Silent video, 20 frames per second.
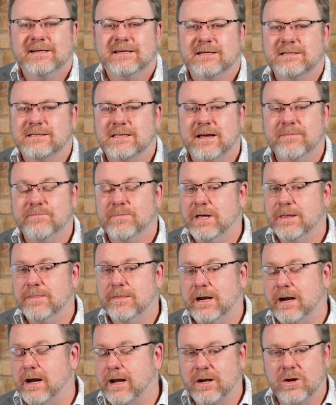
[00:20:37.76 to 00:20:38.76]
Does that mean
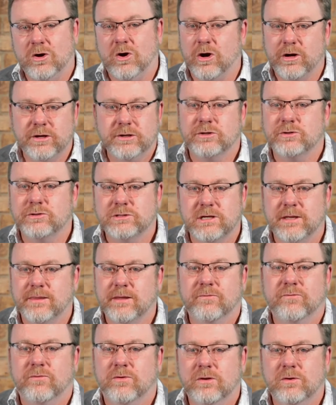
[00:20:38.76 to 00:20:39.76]
that I can't do
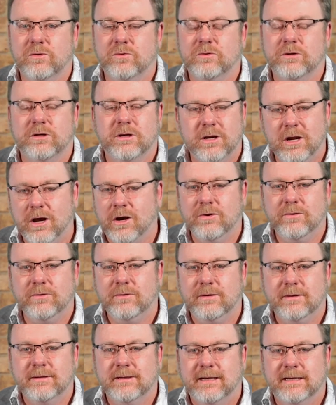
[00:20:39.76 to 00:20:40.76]
something for the Lord?
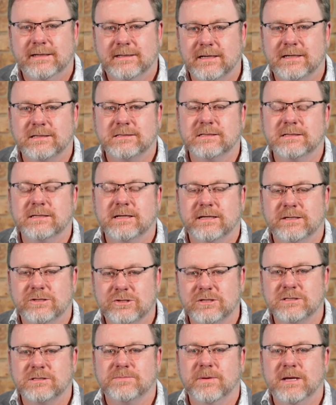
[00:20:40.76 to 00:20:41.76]
No, it doesn't. It
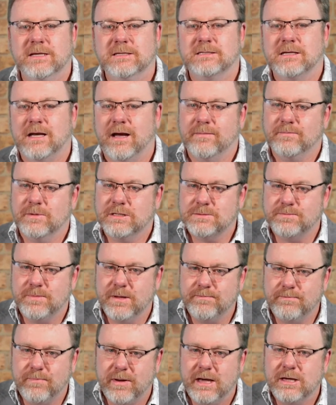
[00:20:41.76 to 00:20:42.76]
just means I must
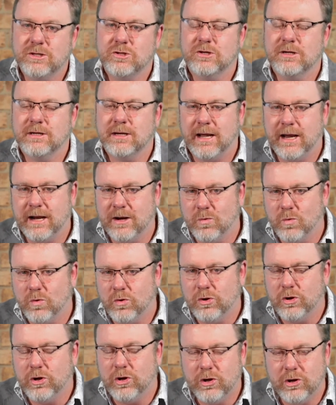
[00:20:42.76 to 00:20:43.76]
be patient
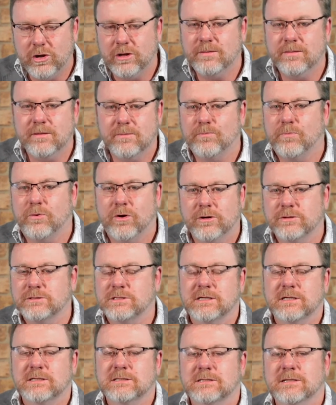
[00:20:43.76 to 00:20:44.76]
and learn the
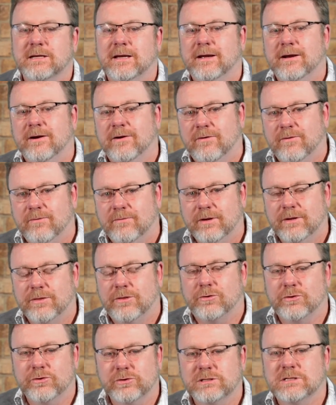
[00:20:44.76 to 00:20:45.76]
process
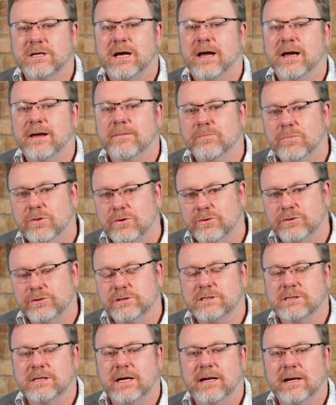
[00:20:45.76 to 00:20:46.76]
through time, through
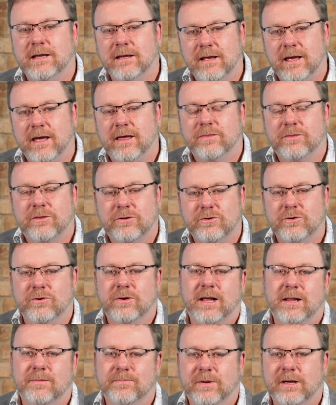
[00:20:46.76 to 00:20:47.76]
study, and through
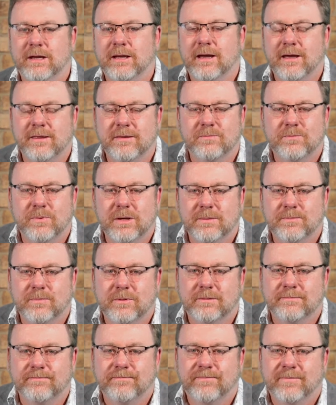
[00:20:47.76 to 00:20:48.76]
helping other
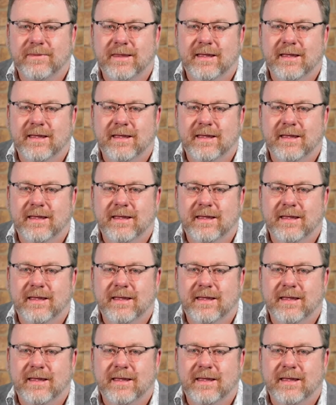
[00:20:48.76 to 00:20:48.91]
people.